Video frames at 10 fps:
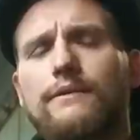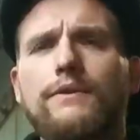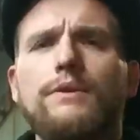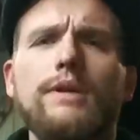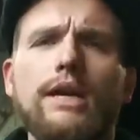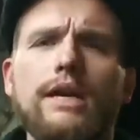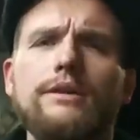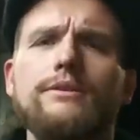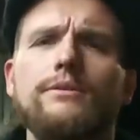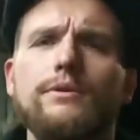few
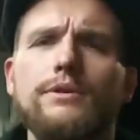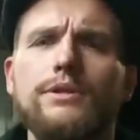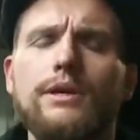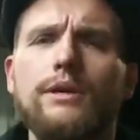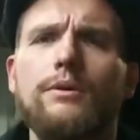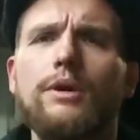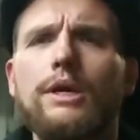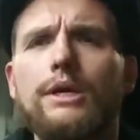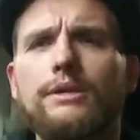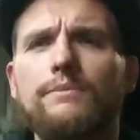days or so
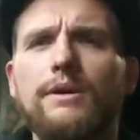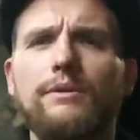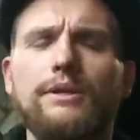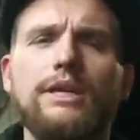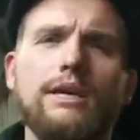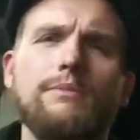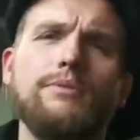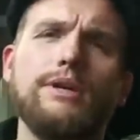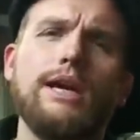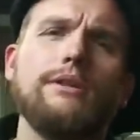to be able to take and
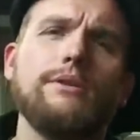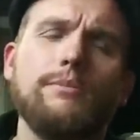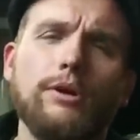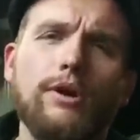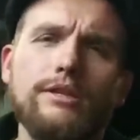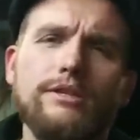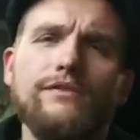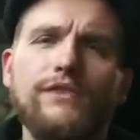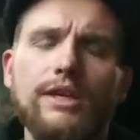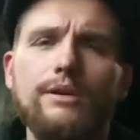put out the
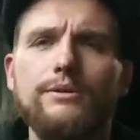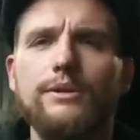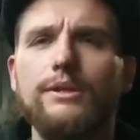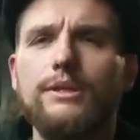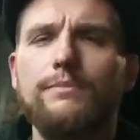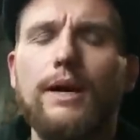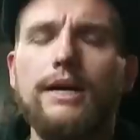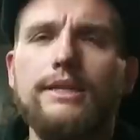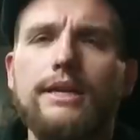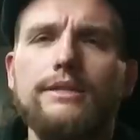progressive videos on this
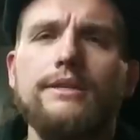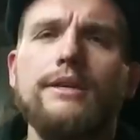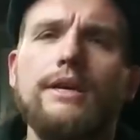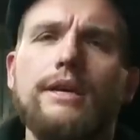process.